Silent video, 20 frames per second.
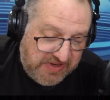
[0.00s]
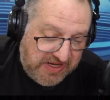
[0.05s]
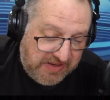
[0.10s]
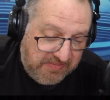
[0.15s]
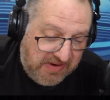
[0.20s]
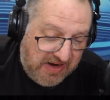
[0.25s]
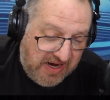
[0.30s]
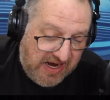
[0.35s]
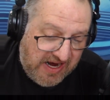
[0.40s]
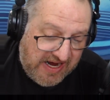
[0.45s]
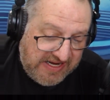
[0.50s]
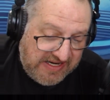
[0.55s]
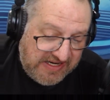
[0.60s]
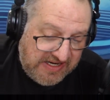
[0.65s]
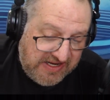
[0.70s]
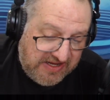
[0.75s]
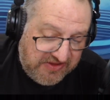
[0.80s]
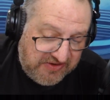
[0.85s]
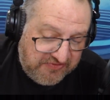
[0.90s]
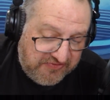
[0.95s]
and
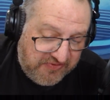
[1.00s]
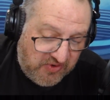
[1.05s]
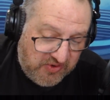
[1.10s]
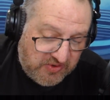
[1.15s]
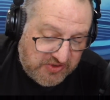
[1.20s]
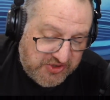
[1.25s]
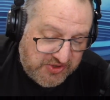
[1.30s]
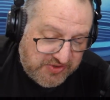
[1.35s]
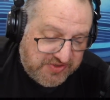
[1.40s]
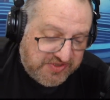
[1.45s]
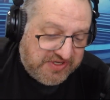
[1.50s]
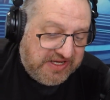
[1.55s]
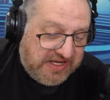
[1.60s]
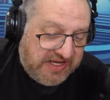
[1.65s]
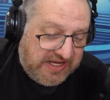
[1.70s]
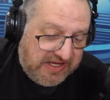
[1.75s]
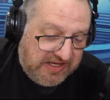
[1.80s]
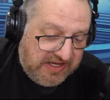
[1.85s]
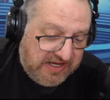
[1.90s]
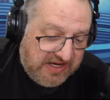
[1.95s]
behind on the photo, it shows
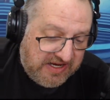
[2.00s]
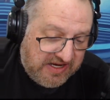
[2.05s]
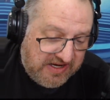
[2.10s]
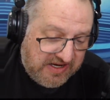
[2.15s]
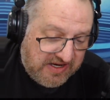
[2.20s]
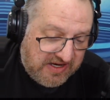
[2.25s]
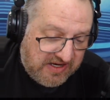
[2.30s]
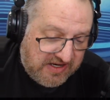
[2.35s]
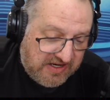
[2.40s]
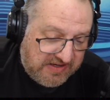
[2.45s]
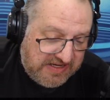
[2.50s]
a